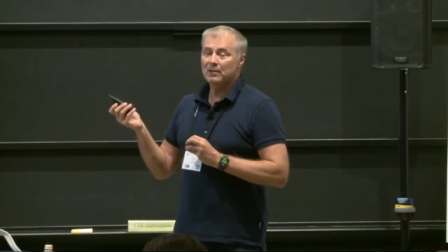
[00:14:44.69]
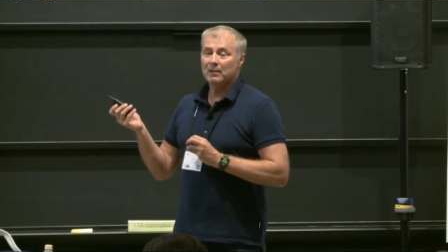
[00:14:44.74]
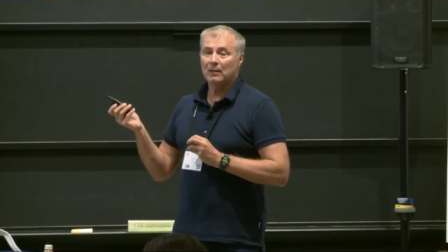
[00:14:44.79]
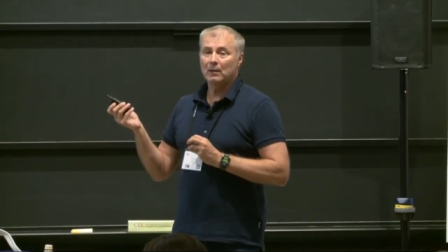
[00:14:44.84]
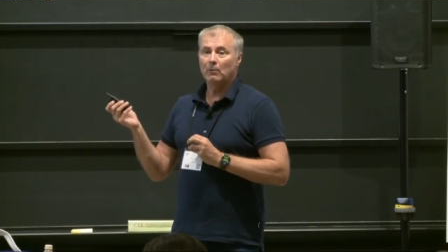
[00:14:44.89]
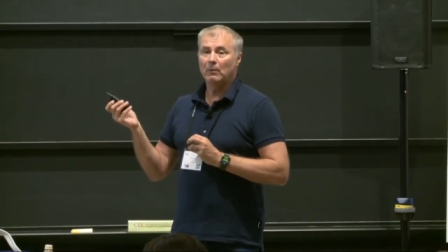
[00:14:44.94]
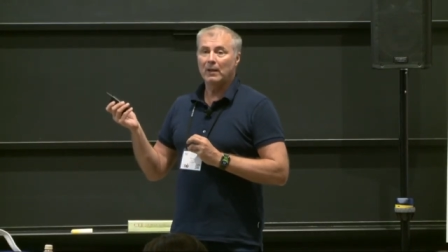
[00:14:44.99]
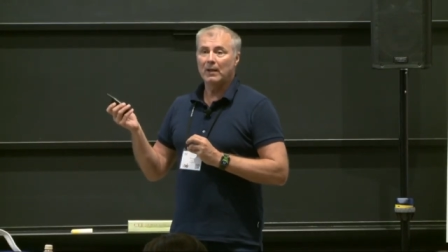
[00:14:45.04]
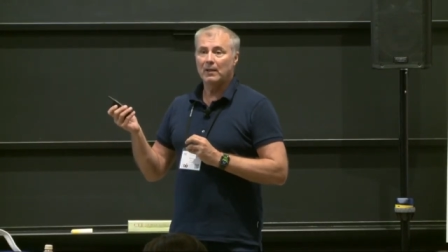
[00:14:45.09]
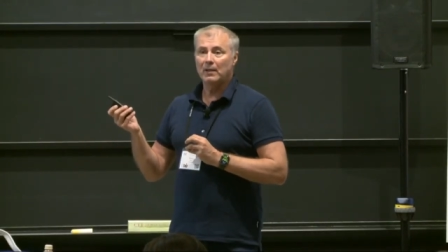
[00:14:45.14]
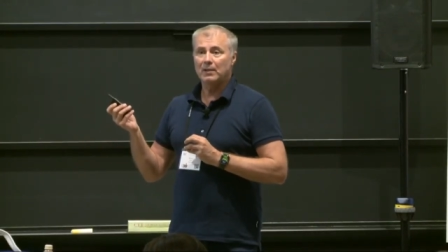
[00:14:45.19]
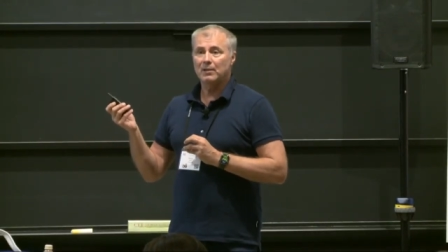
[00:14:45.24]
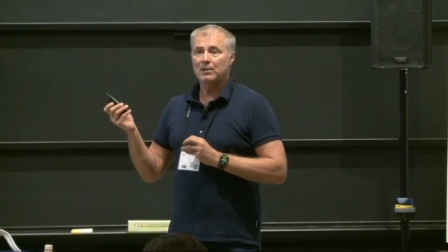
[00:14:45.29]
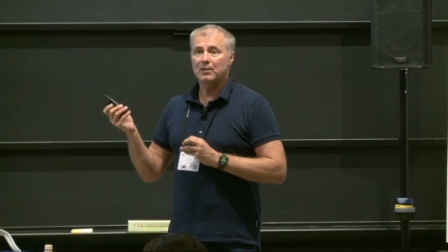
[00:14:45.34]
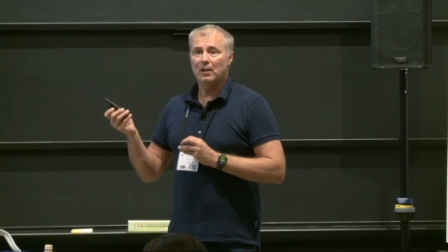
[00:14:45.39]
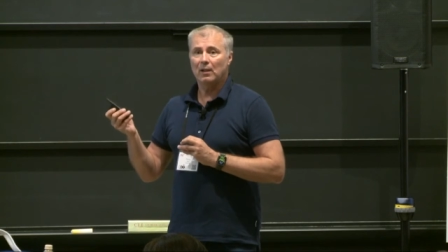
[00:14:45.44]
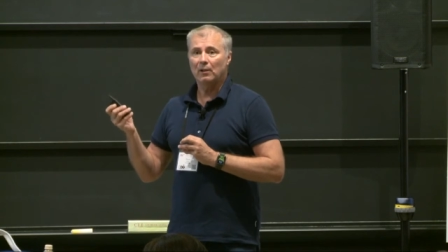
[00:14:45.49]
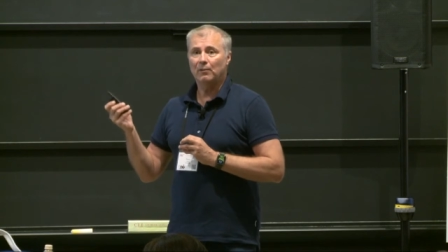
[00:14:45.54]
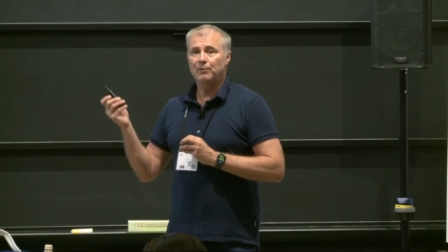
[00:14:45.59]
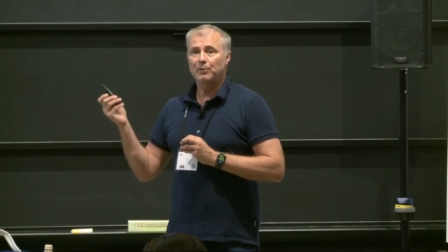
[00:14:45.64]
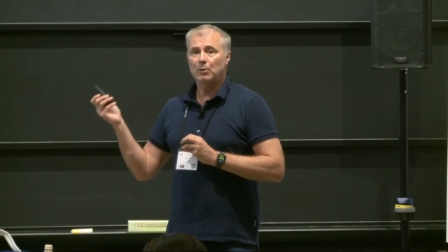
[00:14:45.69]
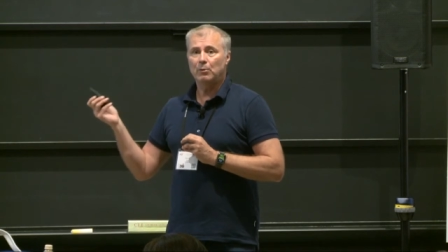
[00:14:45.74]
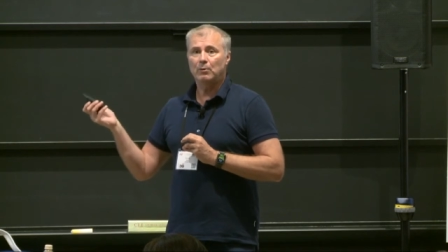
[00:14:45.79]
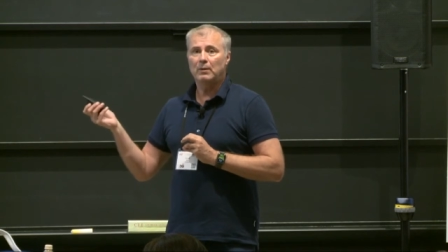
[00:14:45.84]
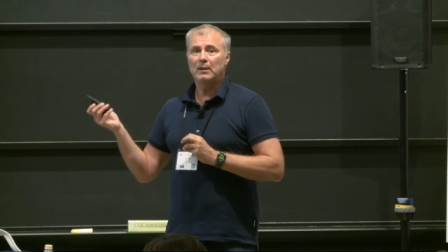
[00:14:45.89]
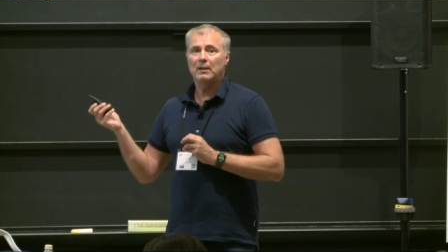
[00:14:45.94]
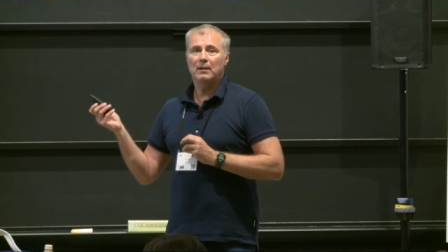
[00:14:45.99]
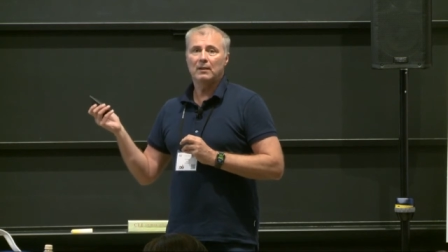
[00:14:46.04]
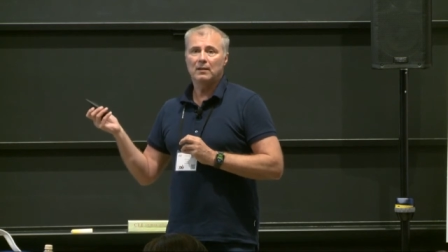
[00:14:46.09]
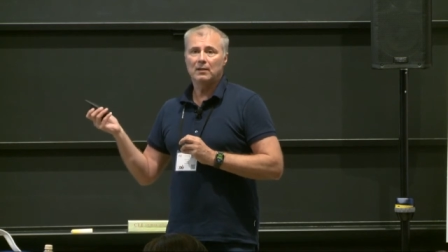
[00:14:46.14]
in a way, is kind of
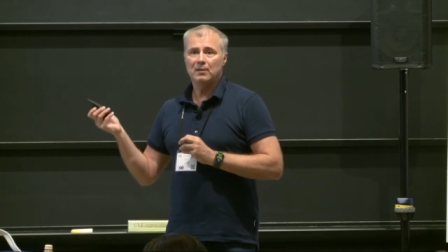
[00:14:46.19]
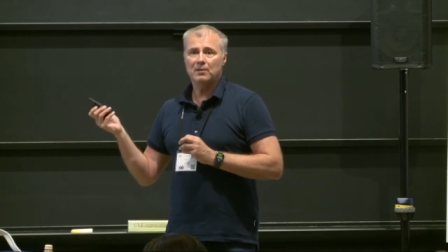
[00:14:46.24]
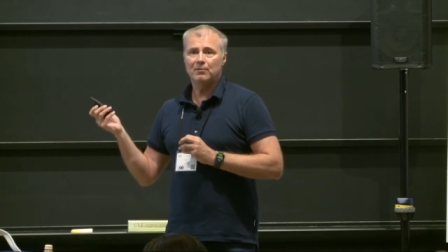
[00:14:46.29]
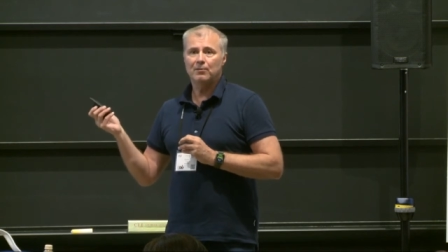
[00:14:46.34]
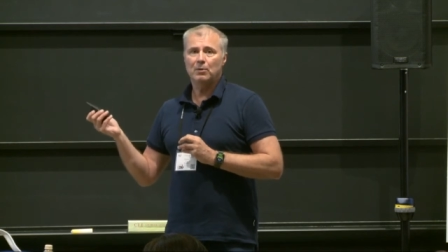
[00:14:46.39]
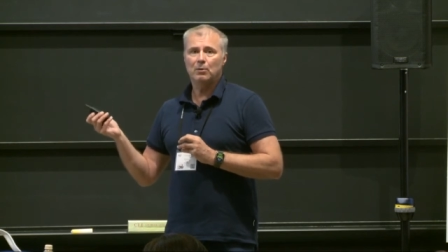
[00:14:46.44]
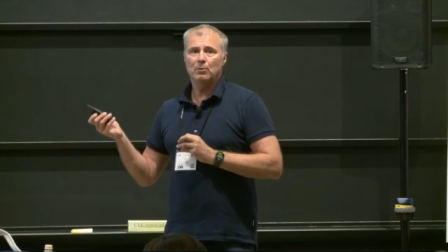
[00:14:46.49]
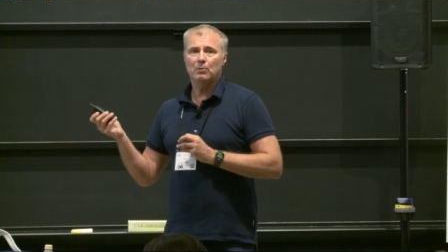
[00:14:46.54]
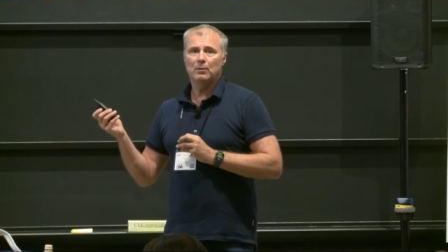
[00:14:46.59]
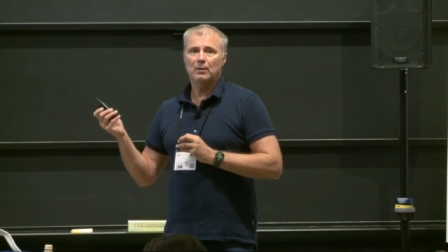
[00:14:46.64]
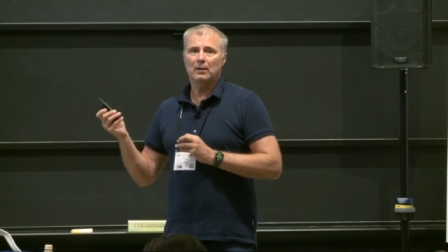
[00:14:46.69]
unique in his view.